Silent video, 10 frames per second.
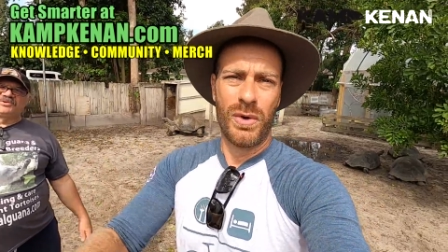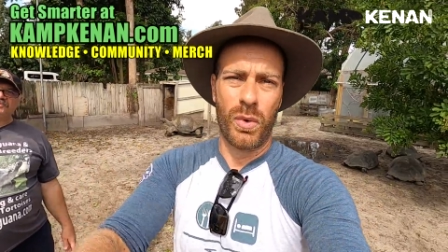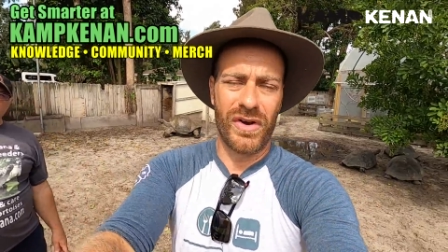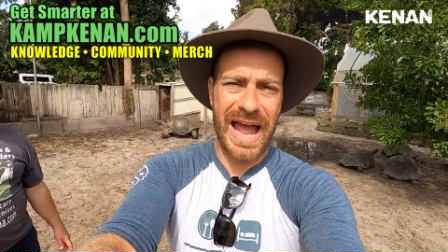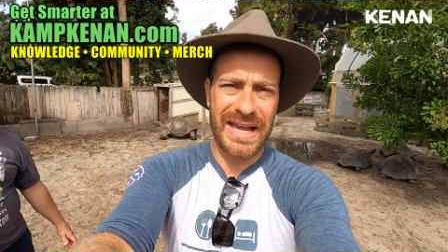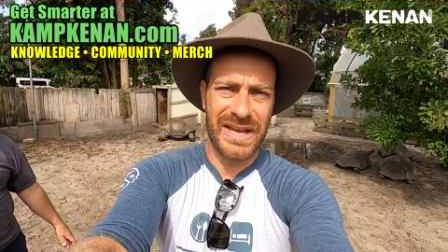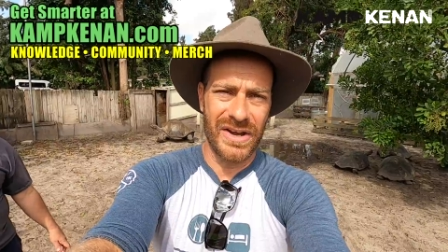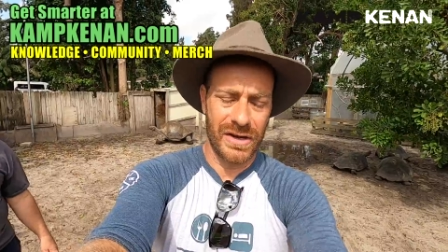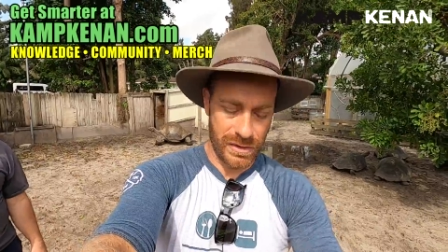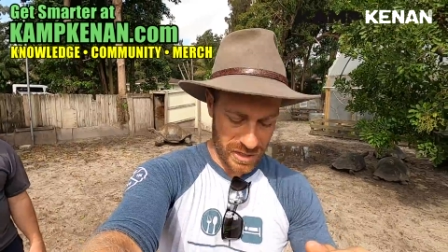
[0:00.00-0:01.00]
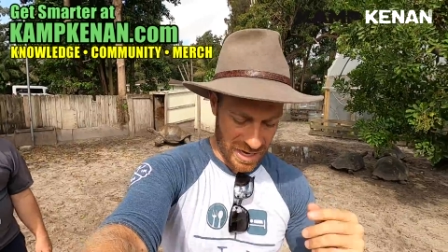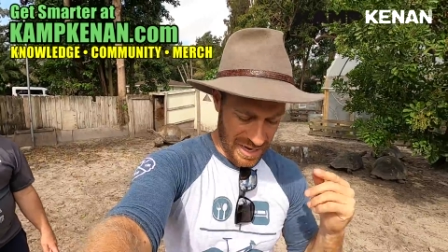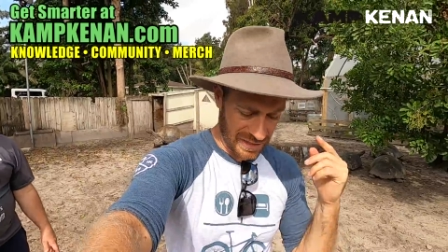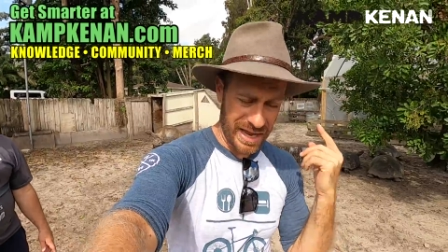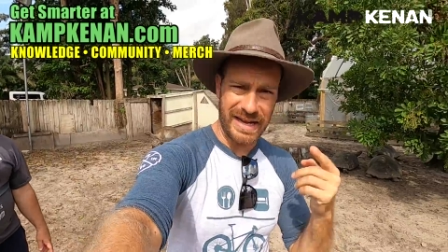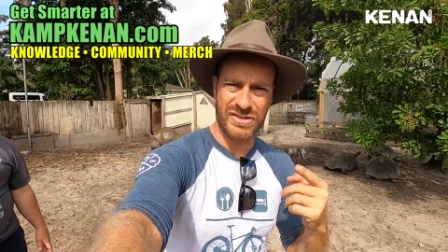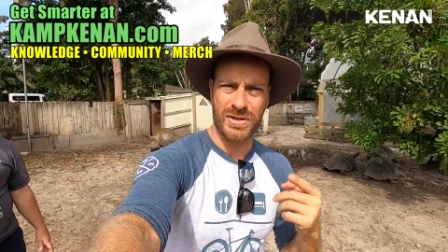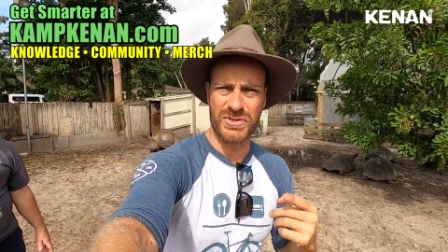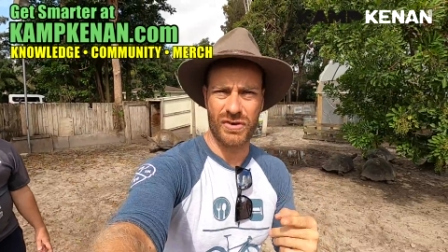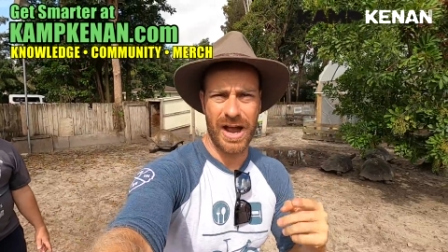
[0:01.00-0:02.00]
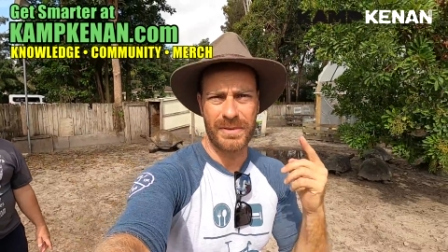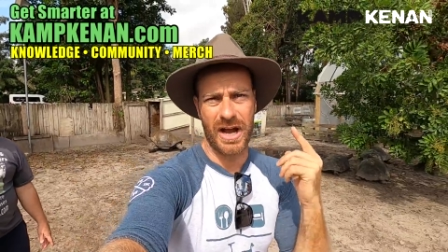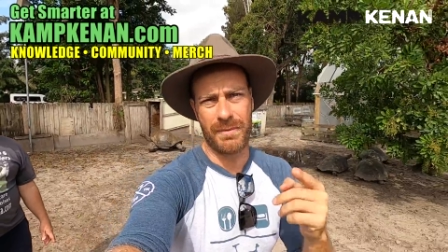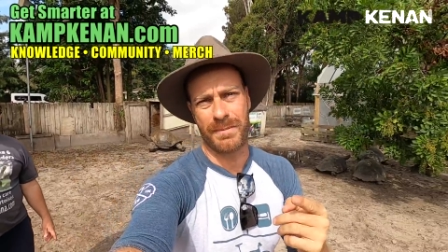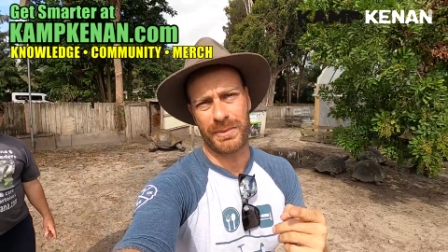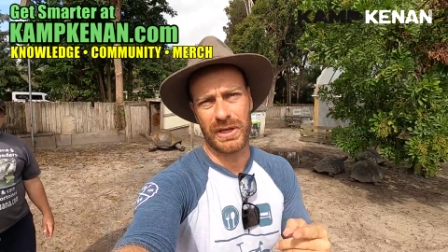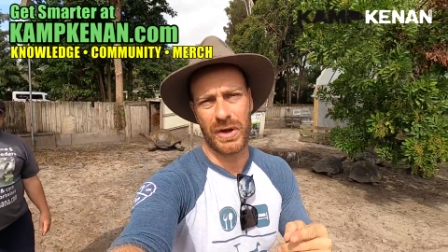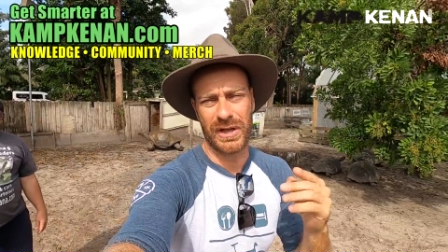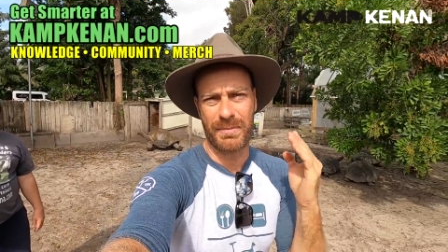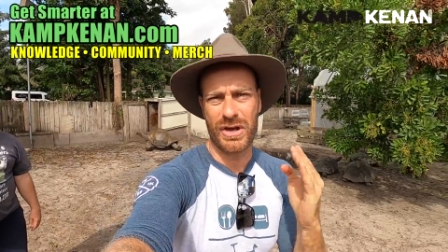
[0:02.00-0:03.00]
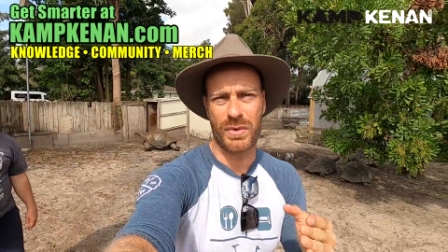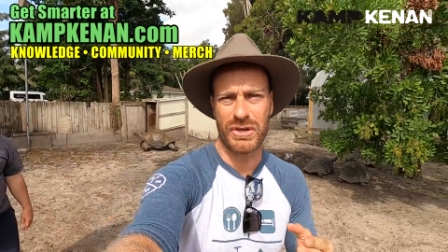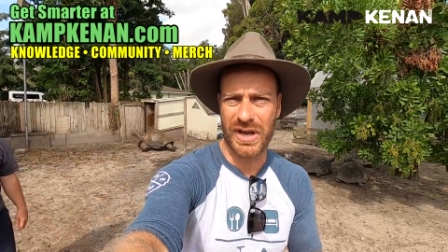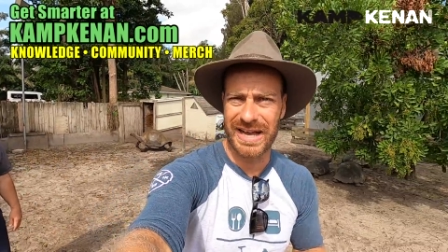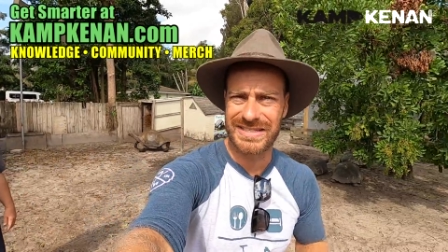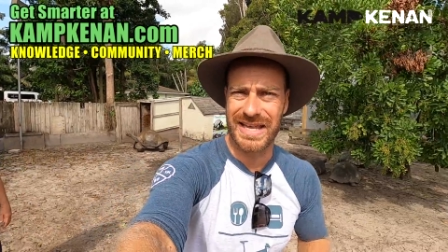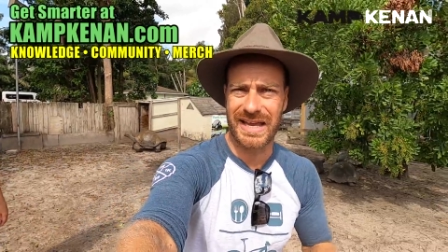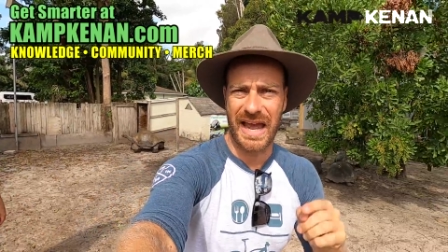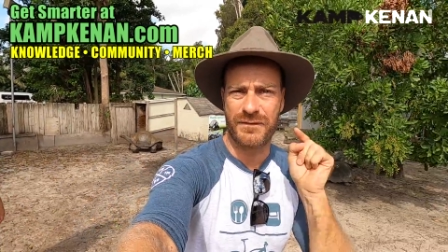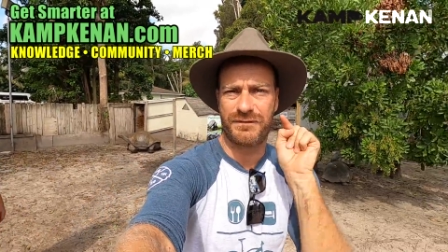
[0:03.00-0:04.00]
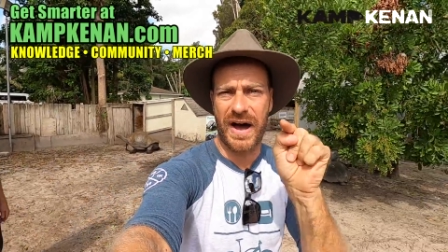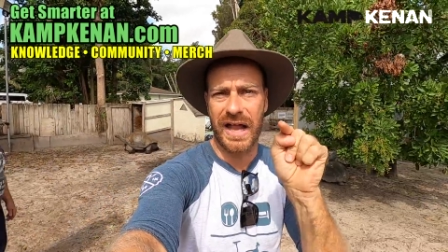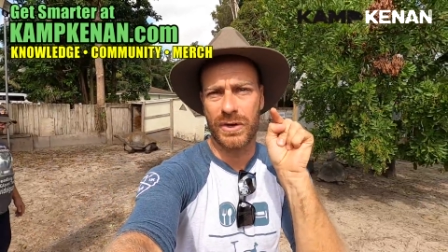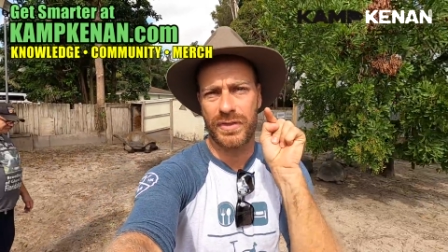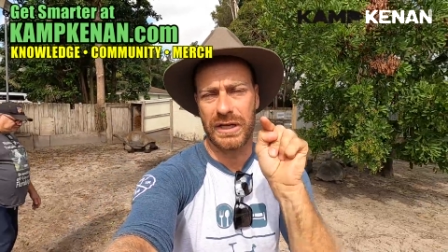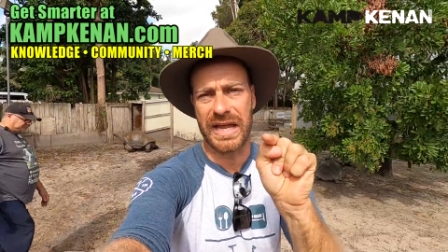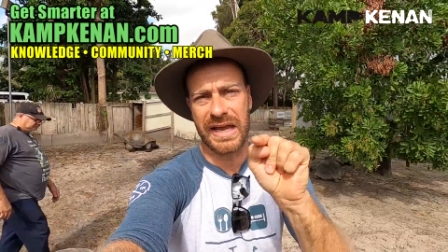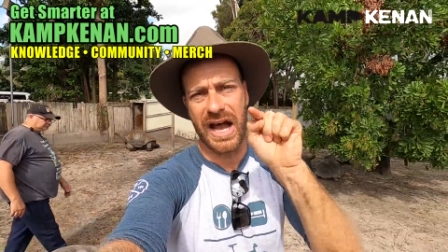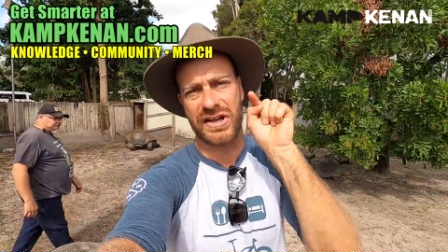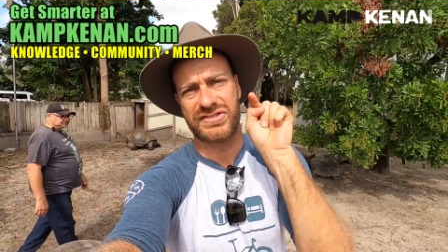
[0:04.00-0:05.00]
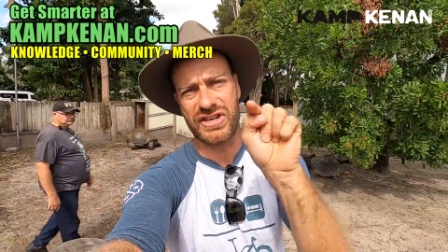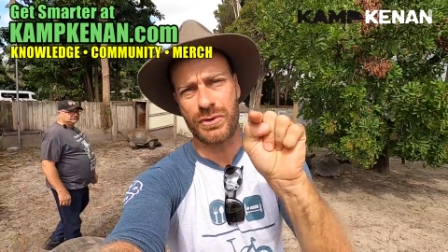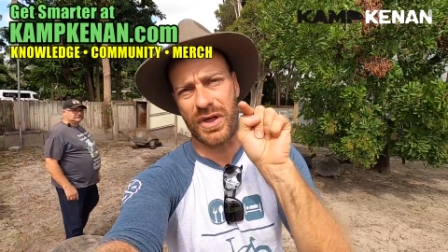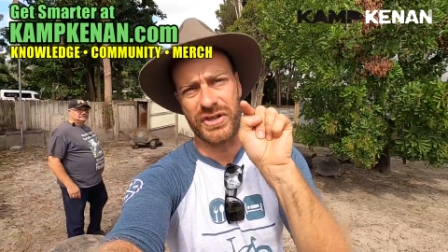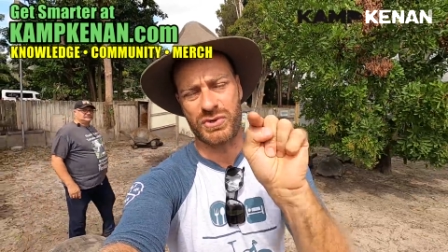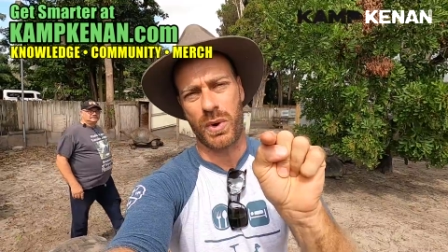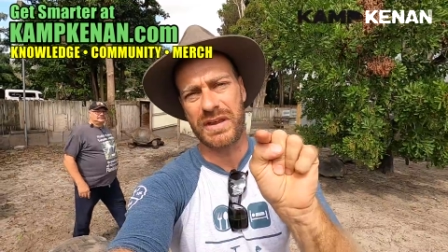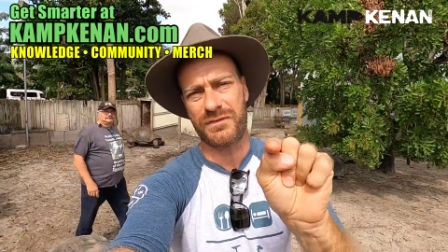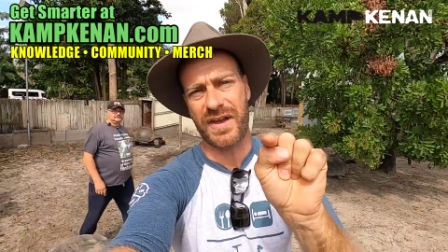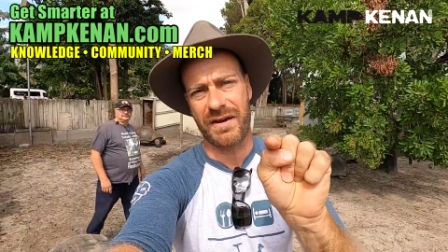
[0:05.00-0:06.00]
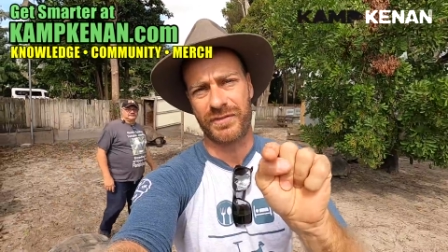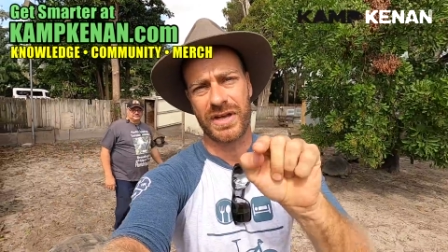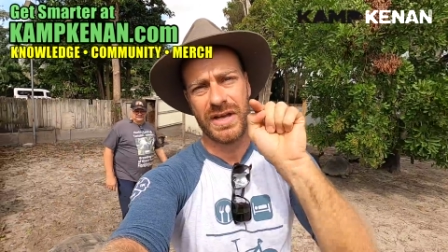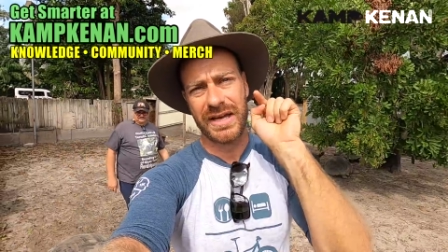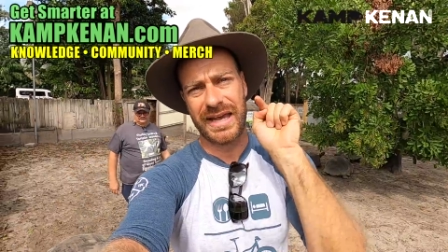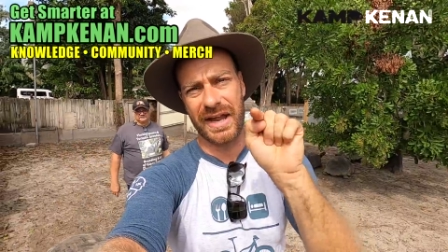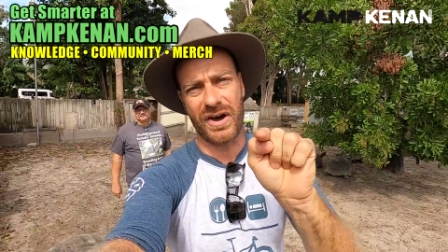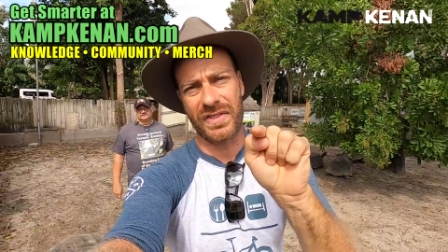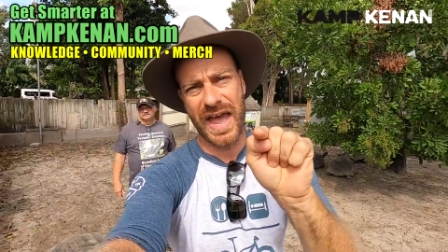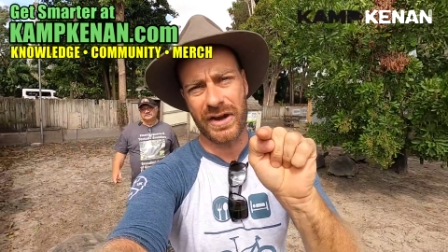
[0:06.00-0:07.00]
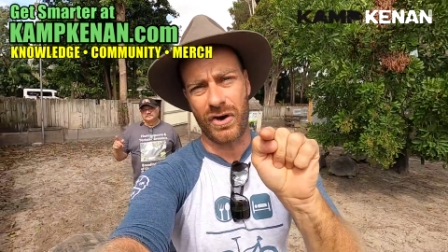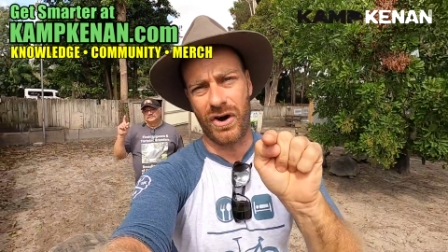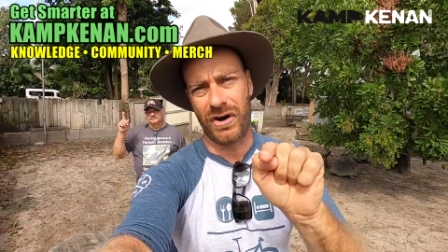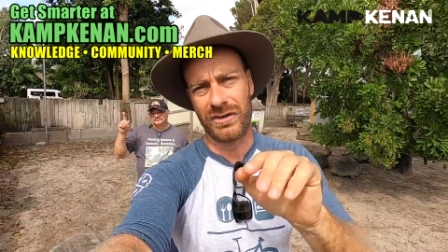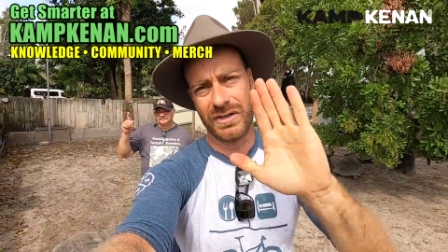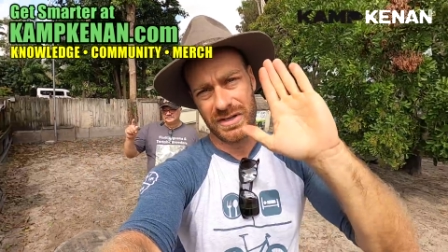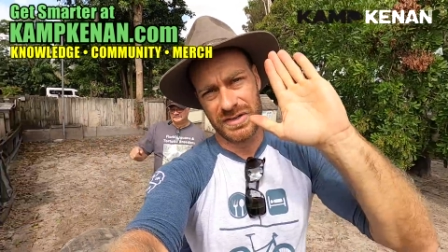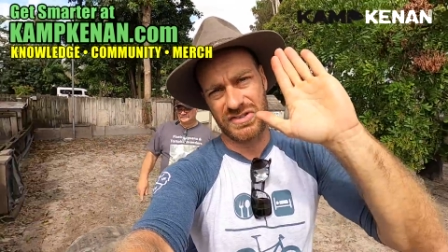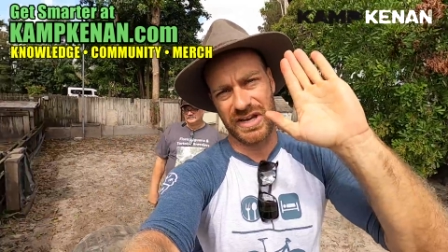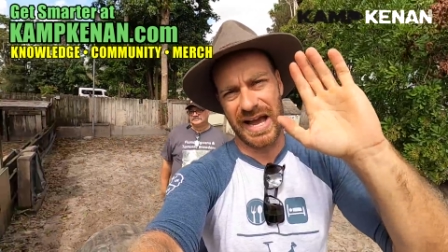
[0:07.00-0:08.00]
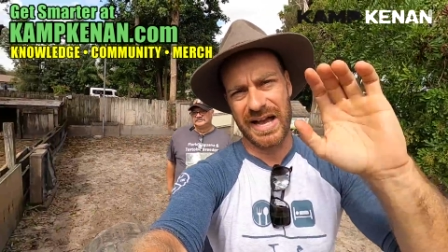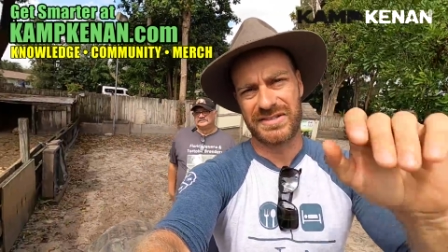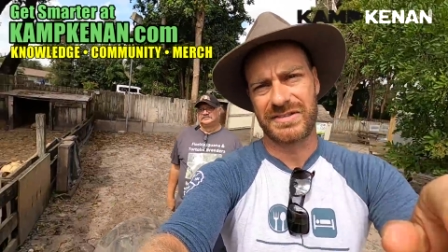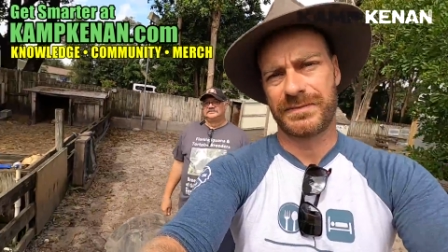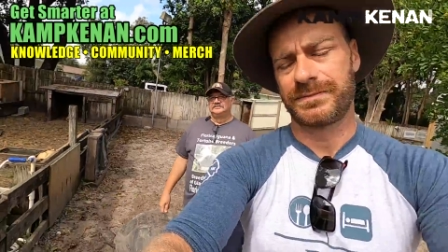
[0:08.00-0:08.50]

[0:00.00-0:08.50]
We're out of here. Like and subscribe, comment below. Let me know what you guys think, and follow the link. I'll see you on the 25th. Get on that call. See you guys.